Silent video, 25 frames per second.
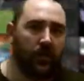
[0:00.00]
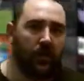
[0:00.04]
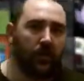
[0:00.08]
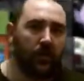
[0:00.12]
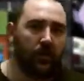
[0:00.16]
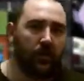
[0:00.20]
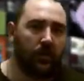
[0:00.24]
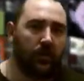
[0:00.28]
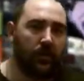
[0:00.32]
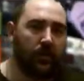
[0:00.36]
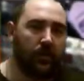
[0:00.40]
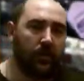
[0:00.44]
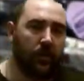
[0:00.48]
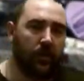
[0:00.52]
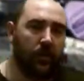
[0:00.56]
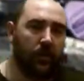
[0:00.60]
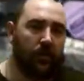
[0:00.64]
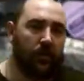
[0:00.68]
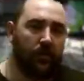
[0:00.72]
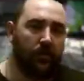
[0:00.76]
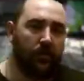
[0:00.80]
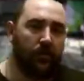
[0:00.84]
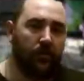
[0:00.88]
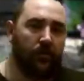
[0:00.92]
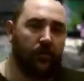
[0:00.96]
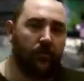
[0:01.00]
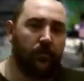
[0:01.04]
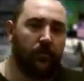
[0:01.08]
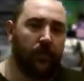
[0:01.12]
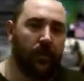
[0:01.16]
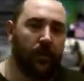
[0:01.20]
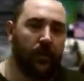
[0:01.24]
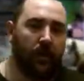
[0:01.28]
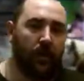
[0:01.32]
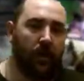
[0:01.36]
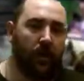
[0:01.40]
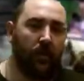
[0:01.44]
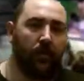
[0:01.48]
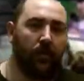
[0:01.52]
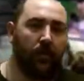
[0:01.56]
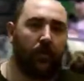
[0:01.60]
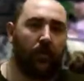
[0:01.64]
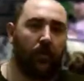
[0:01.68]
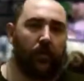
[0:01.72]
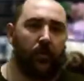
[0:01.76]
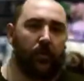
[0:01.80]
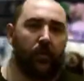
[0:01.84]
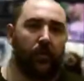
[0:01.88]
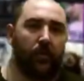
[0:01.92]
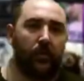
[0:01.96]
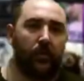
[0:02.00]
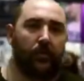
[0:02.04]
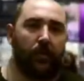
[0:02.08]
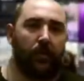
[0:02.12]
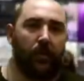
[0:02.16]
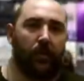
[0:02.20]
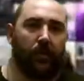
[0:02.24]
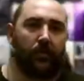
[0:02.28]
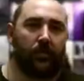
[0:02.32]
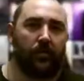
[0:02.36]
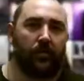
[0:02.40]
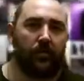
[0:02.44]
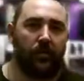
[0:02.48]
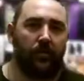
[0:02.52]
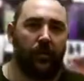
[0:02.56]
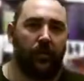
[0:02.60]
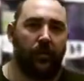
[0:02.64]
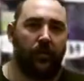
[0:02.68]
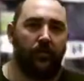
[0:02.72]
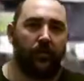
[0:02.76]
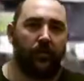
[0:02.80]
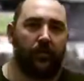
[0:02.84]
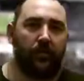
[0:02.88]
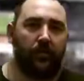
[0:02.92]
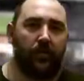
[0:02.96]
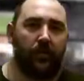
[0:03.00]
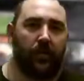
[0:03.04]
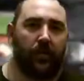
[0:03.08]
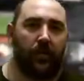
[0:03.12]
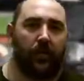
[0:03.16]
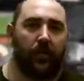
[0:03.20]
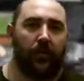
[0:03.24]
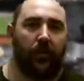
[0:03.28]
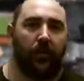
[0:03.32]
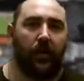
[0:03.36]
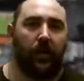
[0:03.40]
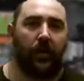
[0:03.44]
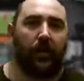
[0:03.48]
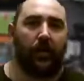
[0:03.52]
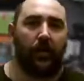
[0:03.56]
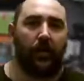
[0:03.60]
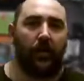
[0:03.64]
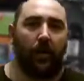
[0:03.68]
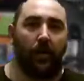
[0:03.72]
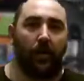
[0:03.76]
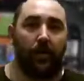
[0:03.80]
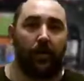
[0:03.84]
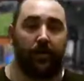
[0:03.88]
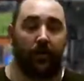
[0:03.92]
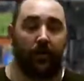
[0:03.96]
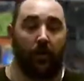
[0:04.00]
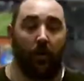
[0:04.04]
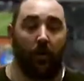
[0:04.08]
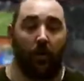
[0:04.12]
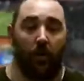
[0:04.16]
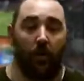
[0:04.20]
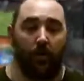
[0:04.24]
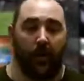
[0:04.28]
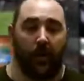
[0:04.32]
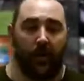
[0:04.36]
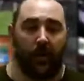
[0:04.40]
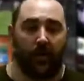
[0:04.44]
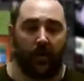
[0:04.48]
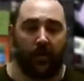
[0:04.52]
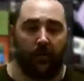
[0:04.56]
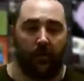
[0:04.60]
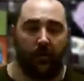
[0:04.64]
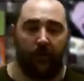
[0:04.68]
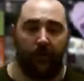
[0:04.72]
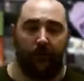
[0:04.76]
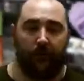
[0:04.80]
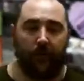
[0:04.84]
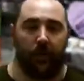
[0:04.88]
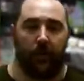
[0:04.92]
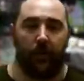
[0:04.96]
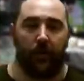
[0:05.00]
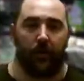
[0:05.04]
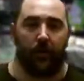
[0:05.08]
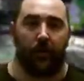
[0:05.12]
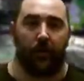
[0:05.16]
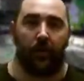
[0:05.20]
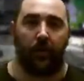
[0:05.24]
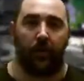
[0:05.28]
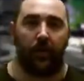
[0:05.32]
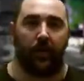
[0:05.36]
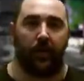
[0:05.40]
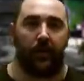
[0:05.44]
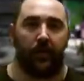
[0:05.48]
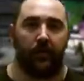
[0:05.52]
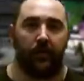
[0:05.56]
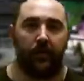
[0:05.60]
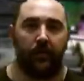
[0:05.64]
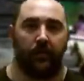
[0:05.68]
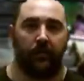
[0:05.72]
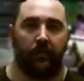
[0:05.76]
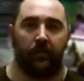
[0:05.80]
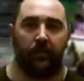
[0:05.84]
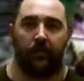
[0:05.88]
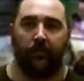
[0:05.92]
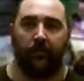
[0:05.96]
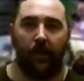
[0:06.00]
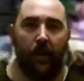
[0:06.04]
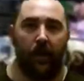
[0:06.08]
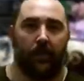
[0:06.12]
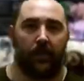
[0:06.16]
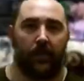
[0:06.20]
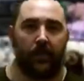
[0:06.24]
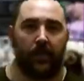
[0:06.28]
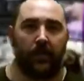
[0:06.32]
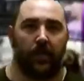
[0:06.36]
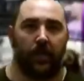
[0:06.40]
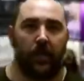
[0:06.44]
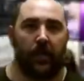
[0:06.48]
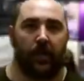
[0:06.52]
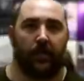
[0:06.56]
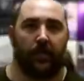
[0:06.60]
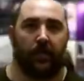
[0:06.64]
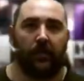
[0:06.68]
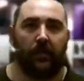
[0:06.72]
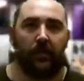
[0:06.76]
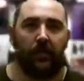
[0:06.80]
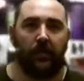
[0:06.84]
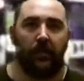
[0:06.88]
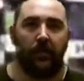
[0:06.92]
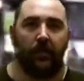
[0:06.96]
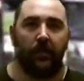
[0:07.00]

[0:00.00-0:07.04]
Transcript: So I reported it to Microsoft. Anyway, I got a call back on my phone like 5 minutes later.